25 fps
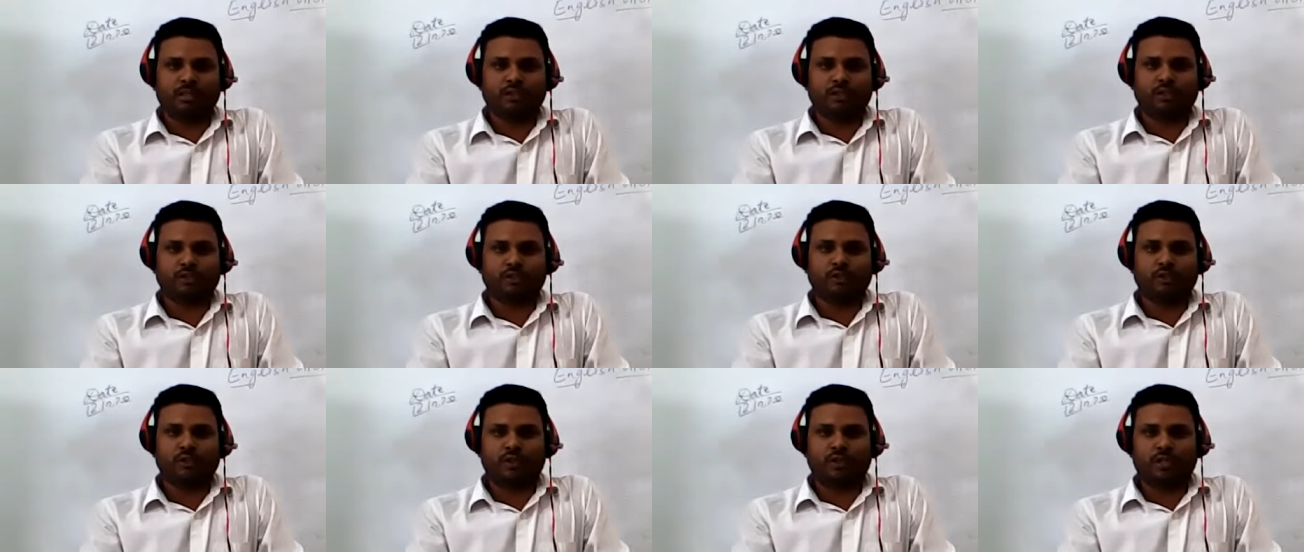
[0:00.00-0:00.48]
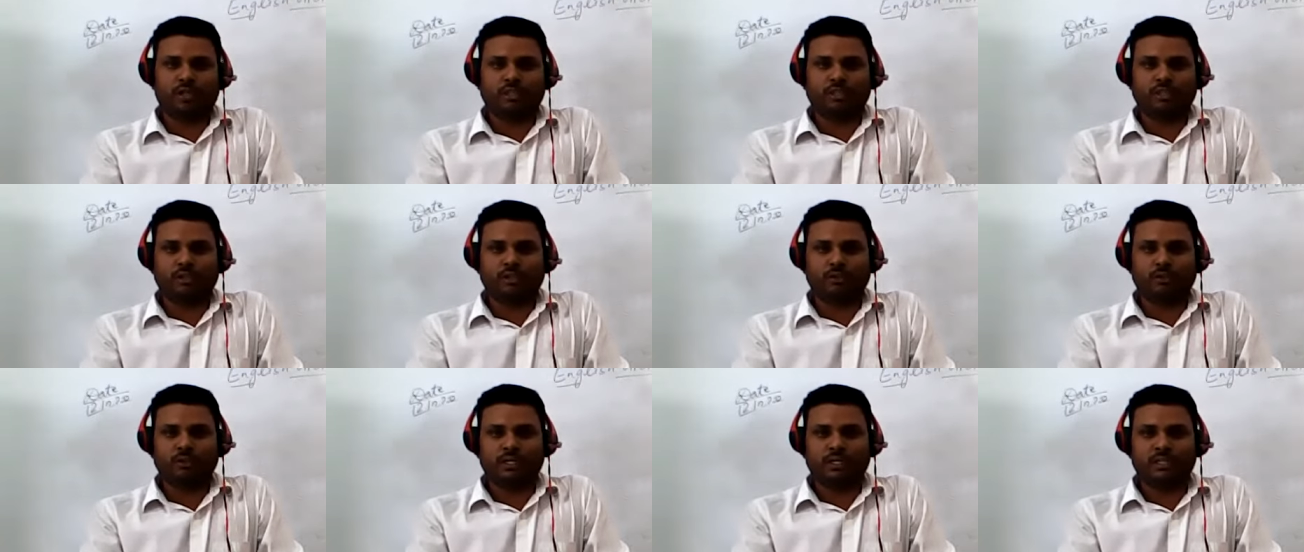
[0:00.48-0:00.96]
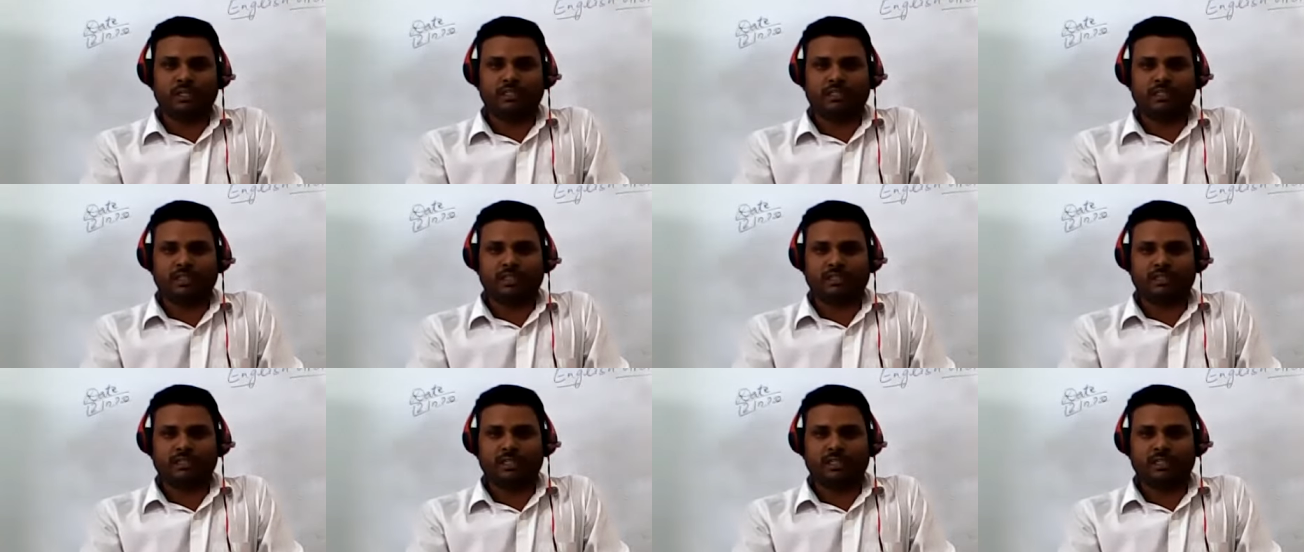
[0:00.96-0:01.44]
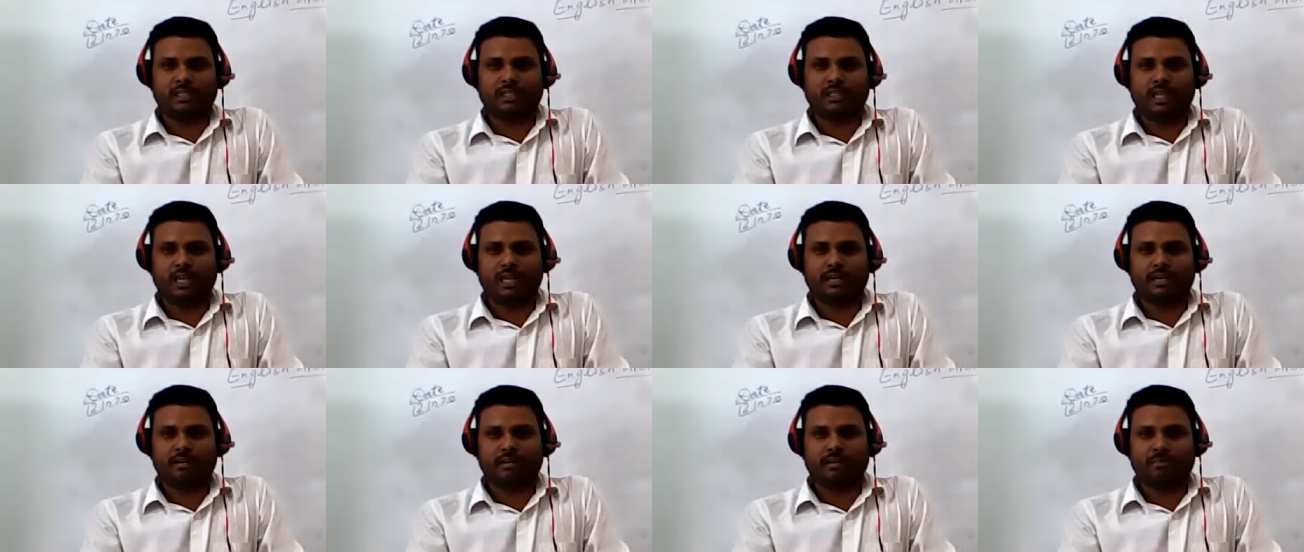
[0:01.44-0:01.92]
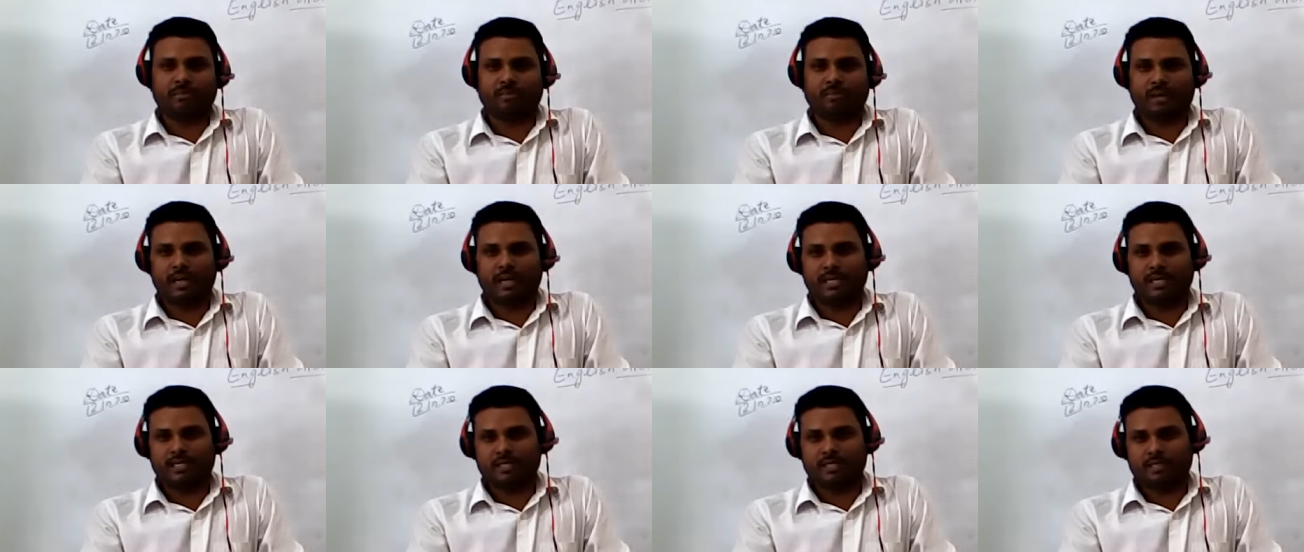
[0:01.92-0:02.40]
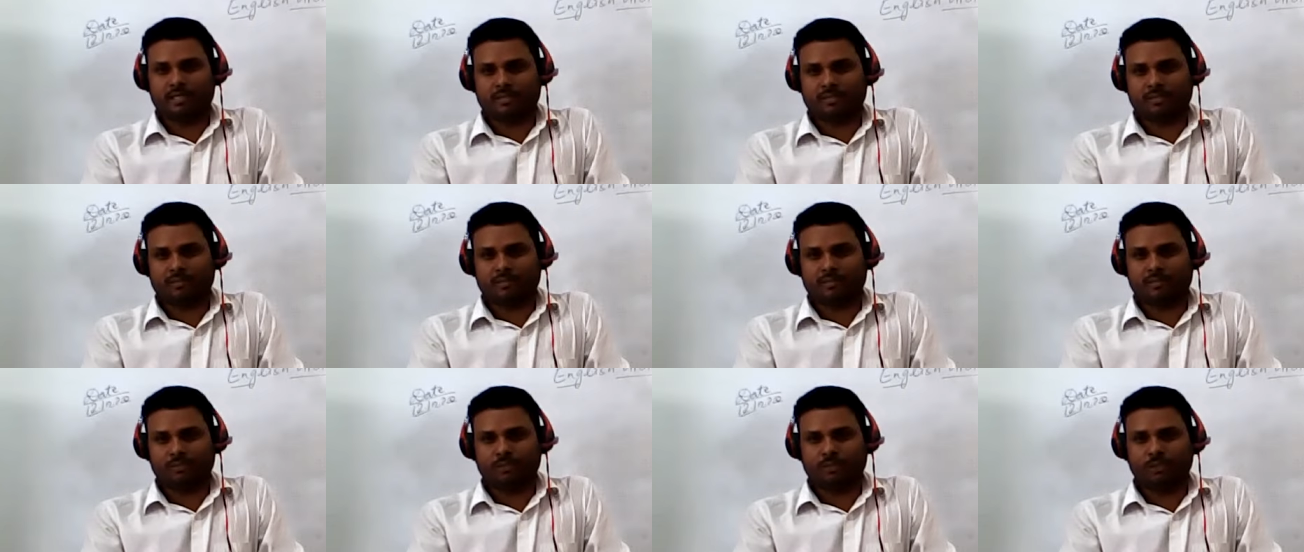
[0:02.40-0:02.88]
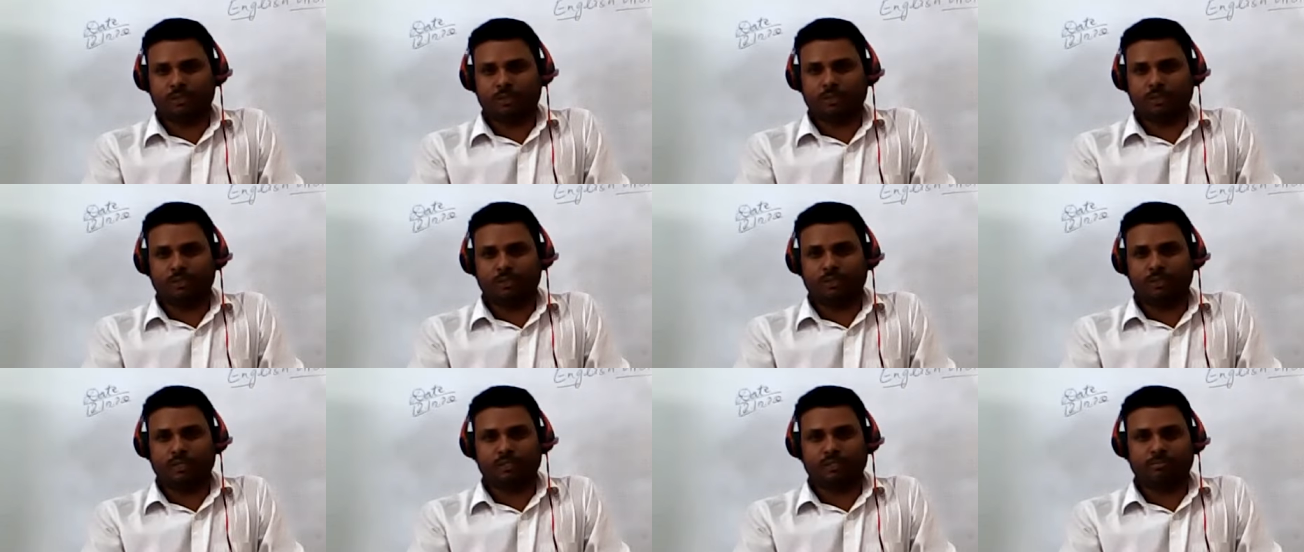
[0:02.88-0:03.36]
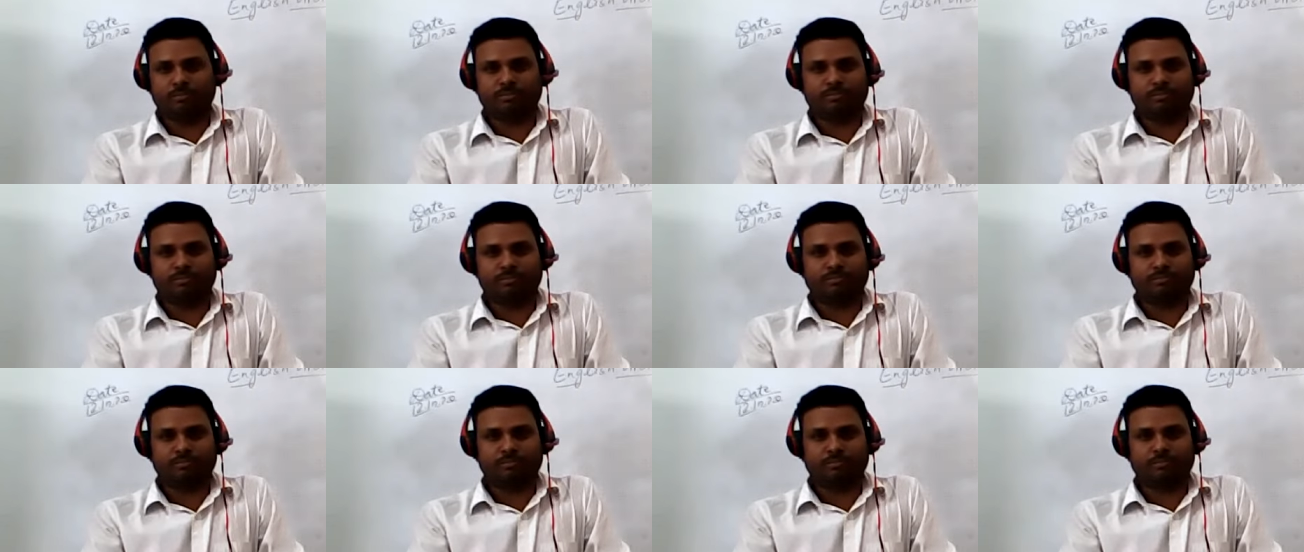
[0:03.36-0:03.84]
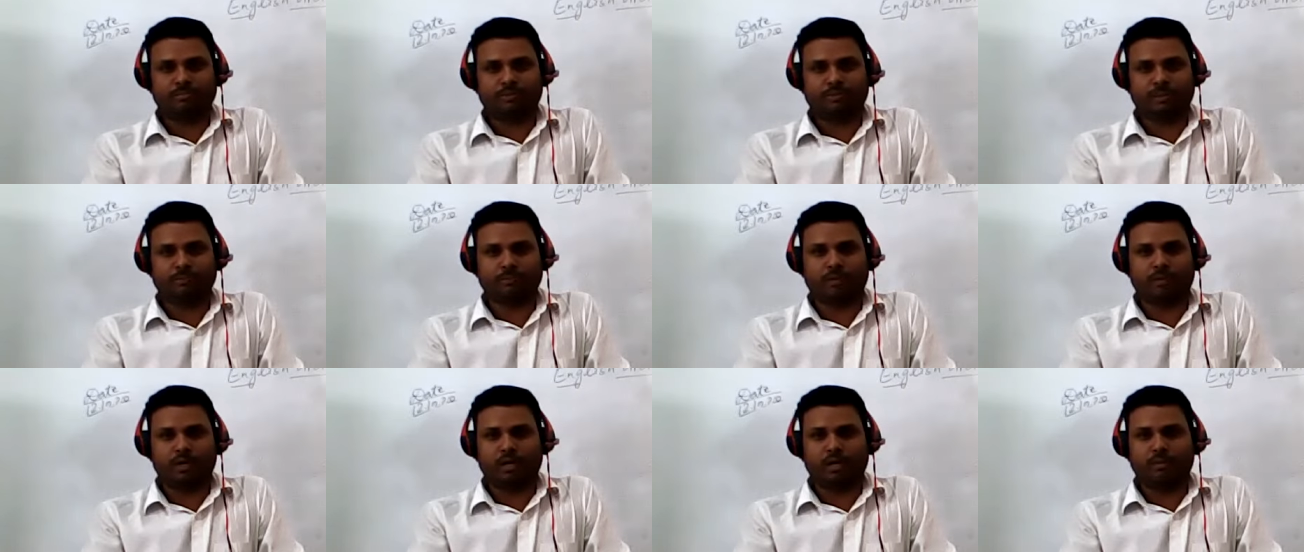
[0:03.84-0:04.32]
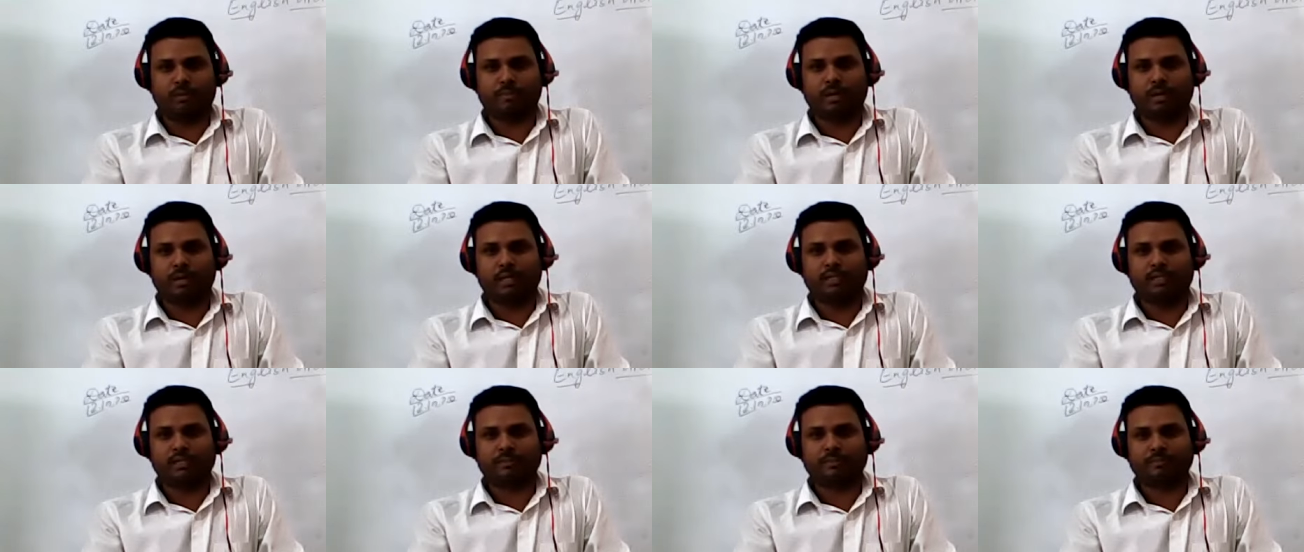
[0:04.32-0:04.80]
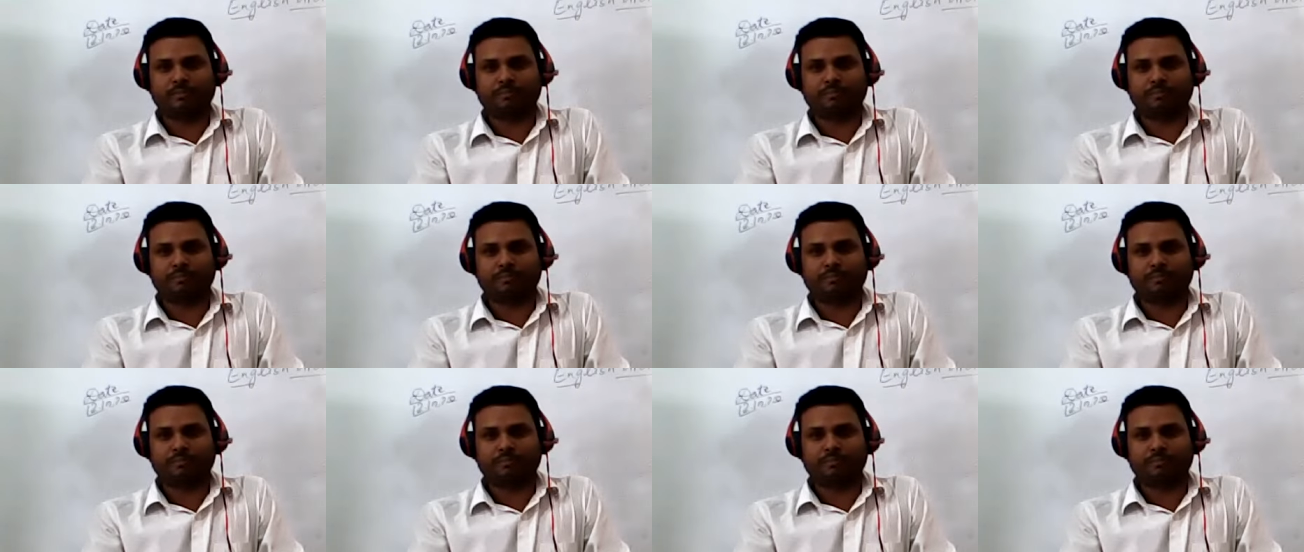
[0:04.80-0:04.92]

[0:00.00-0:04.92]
you should not do any such thing that might put you in a spot of bother.